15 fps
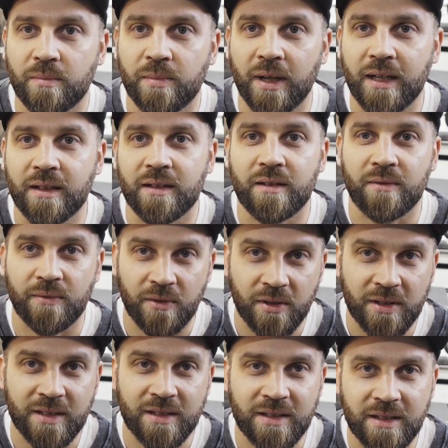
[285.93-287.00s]
But the
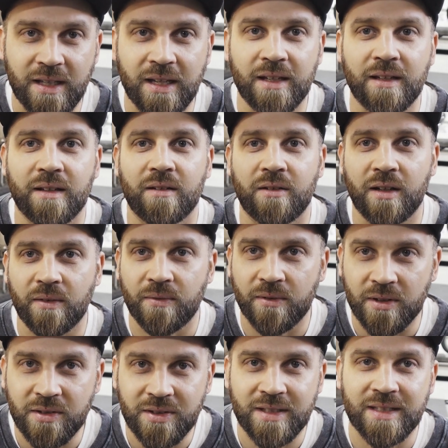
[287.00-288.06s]
first thing and the
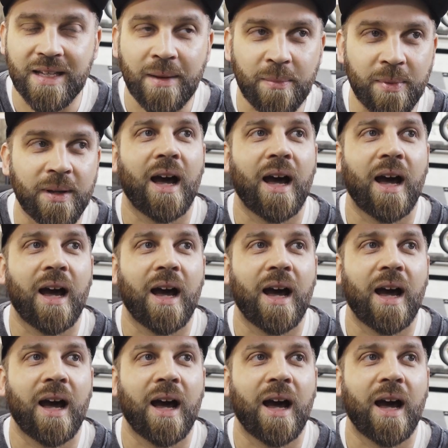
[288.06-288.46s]
first step